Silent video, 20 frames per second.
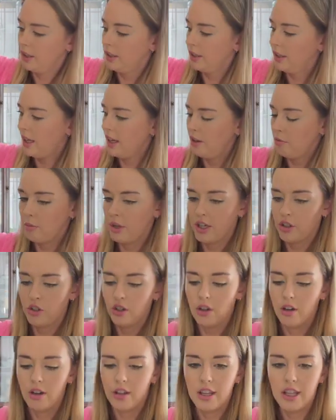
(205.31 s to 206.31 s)
and make
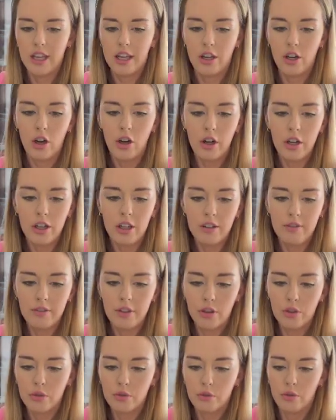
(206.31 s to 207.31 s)
sure that all of
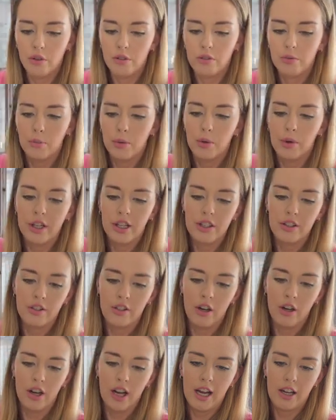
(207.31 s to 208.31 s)
those growth points
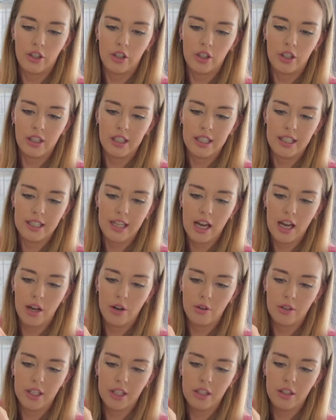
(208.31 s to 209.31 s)
are actually
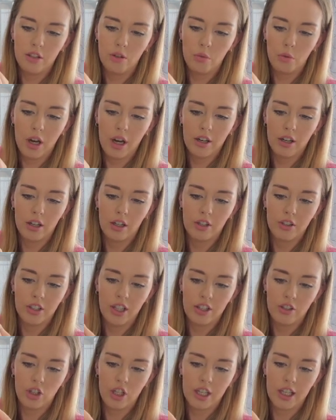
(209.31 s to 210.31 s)
down in the water
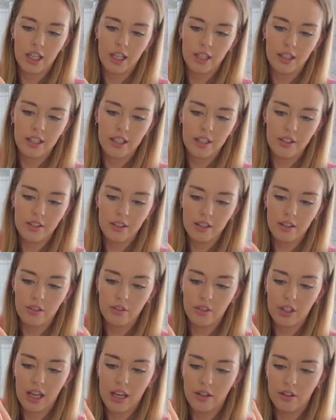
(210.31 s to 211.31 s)
touching it. These can
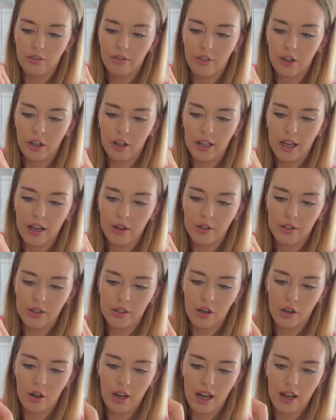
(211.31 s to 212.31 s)
tend to fall out,
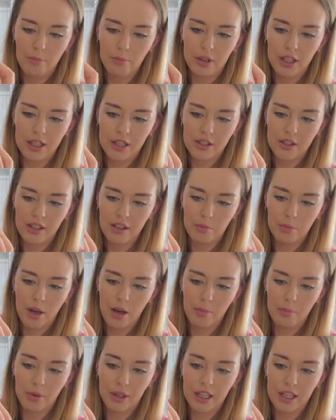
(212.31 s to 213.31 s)
so I place them
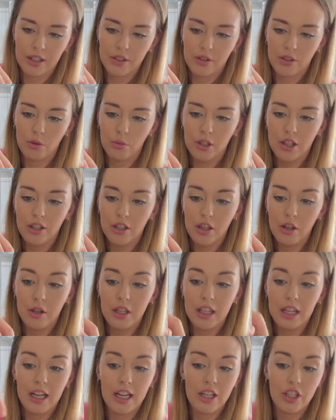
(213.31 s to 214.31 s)
up against the window and
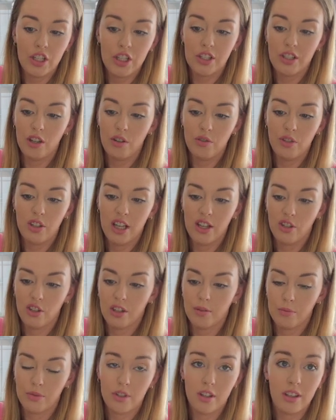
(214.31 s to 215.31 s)
then I just don't touch
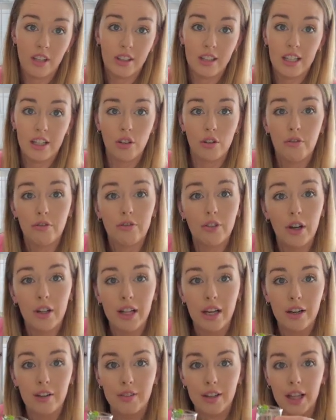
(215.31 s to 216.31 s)
them so that they don't fall
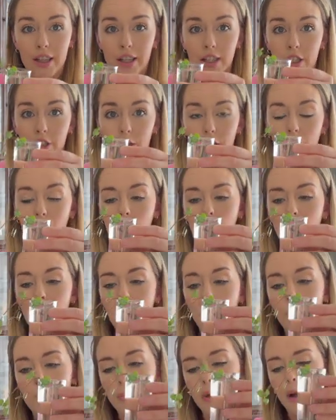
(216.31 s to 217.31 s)
out of that little
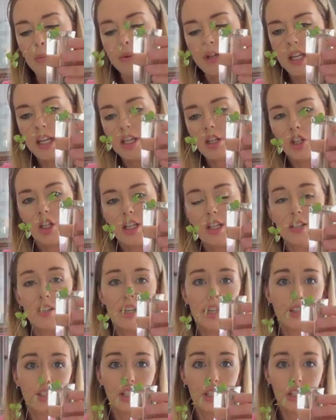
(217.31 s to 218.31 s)
propagation. It's
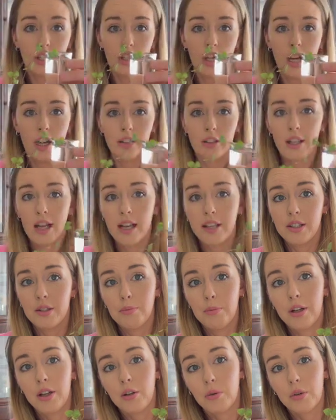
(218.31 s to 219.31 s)
actually a shot glass,
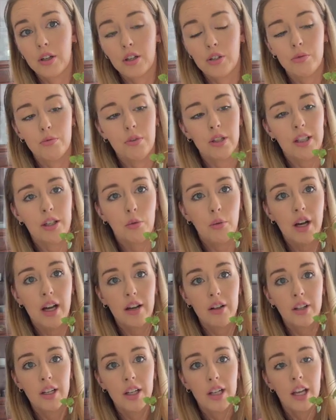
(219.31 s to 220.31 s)
but it works really
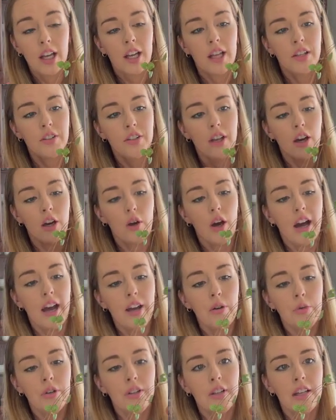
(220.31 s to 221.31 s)
well. So I
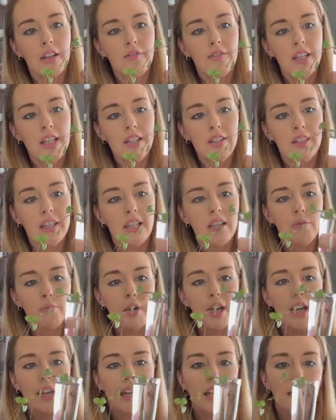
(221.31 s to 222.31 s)
will leave this in
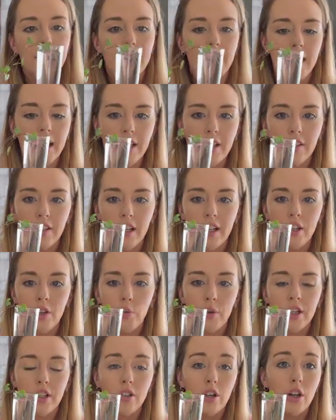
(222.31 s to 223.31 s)
my nice sunny
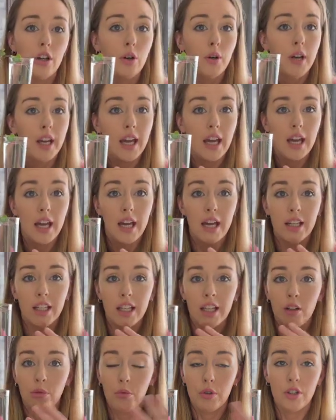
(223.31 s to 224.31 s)
window, and
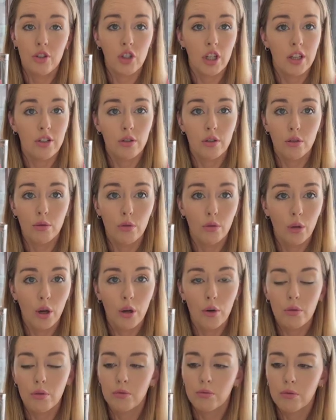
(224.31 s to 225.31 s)
it will just
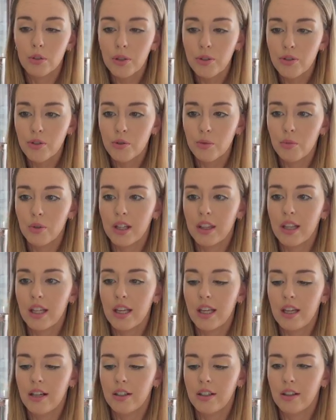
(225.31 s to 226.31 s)
grow roots
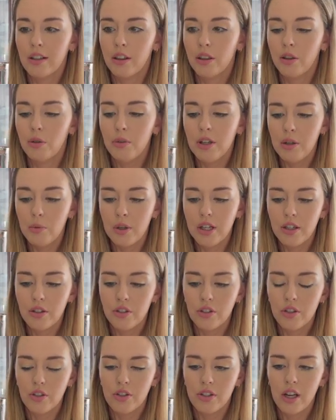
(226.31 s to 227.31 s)
within 3 weeks
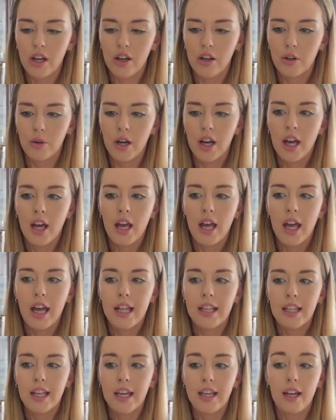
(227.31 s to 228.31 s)
or so,
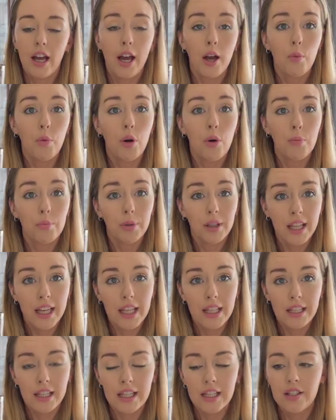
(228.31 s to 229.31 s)
and then I won't
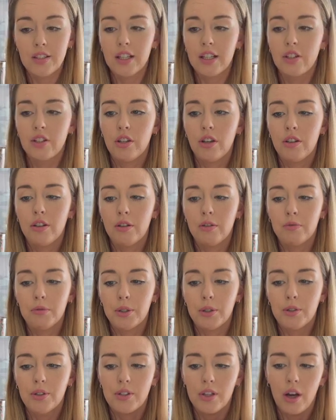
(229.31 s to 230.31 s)
plant this until the
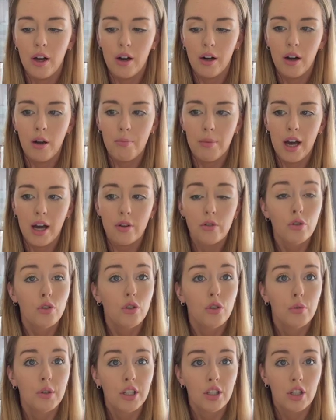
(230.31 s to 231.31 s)
roots are about
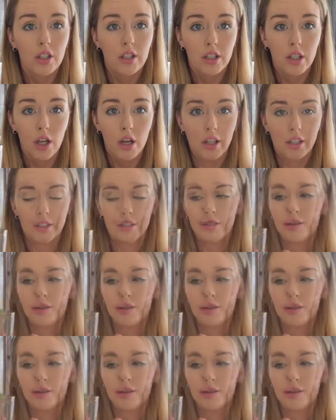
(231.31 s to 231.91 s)
2 inches long.